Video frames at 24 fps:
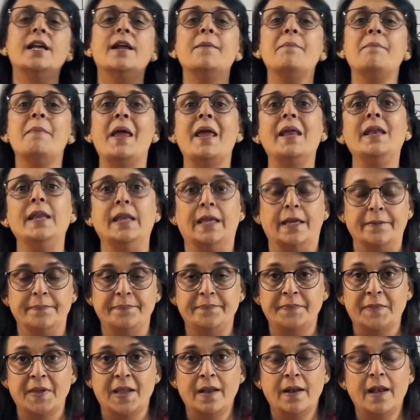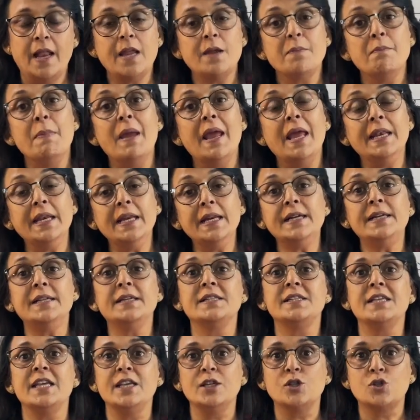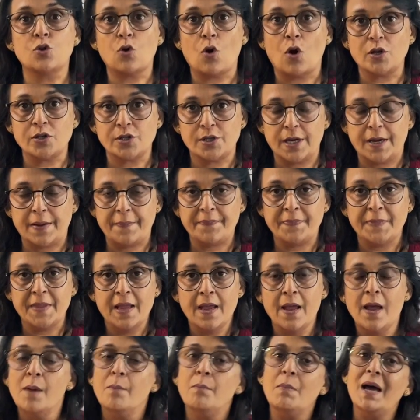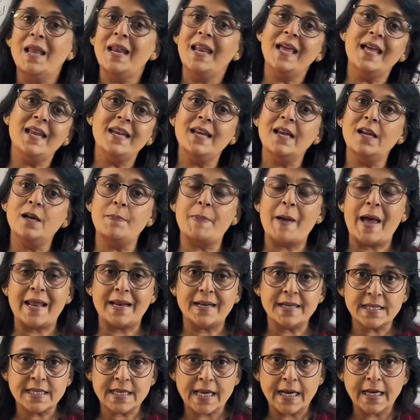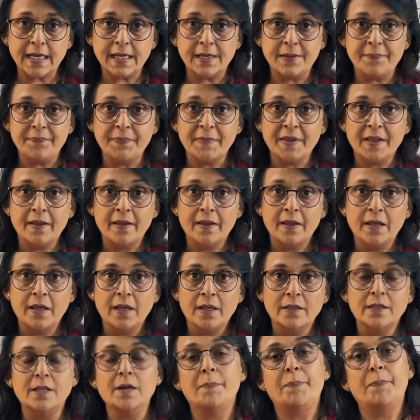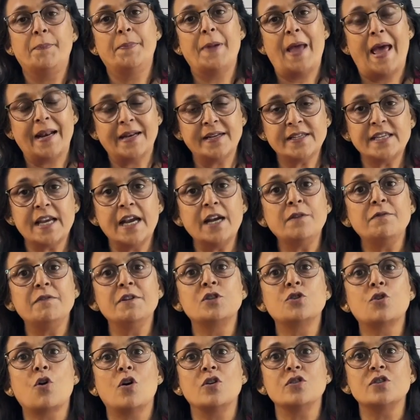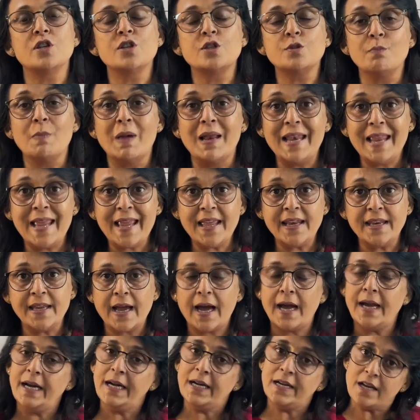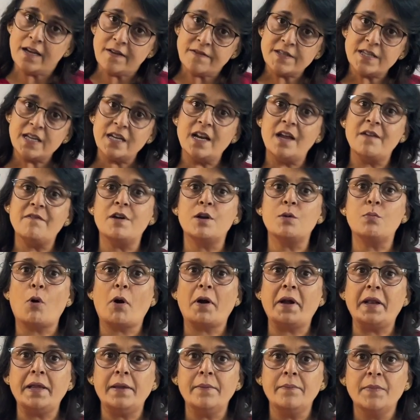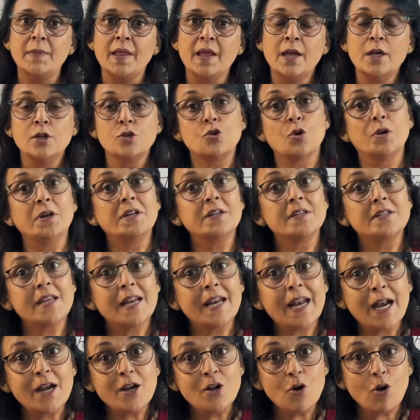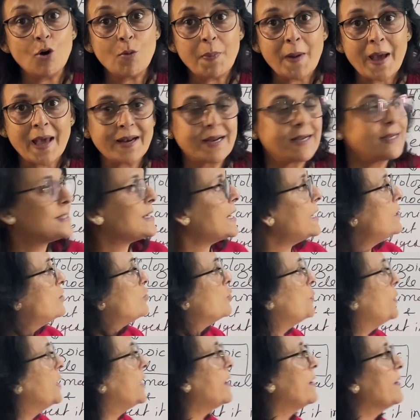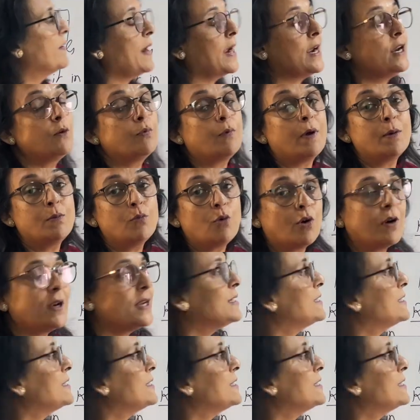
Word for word: are many, like many disease causing. Malarial parasite, the parasite which causes malaria, it lives in our body. So it is an endoparasite. So we can write one more